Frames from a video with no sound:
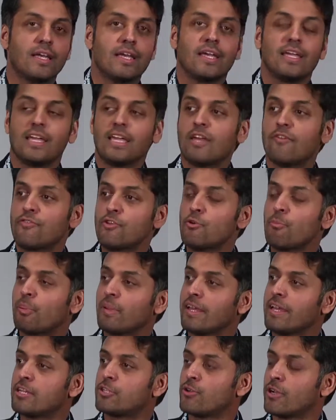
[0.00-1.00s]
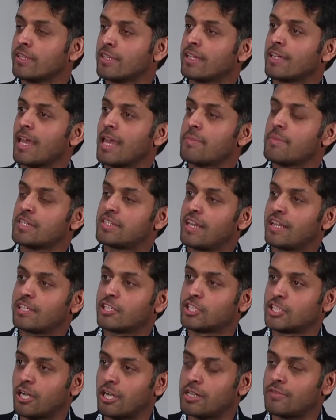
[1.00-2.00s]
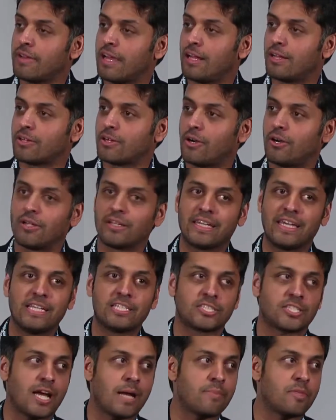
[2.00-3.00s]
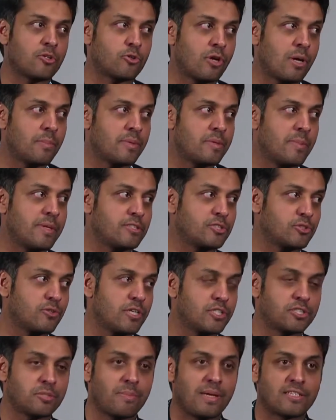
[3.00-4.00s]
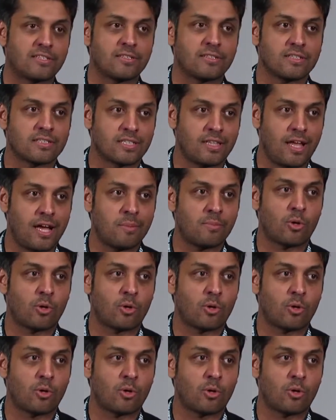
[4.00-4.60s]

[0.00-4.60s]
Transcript: If you play a drinking game and take a shot of alcohol each time the Trump administration mentions Islam or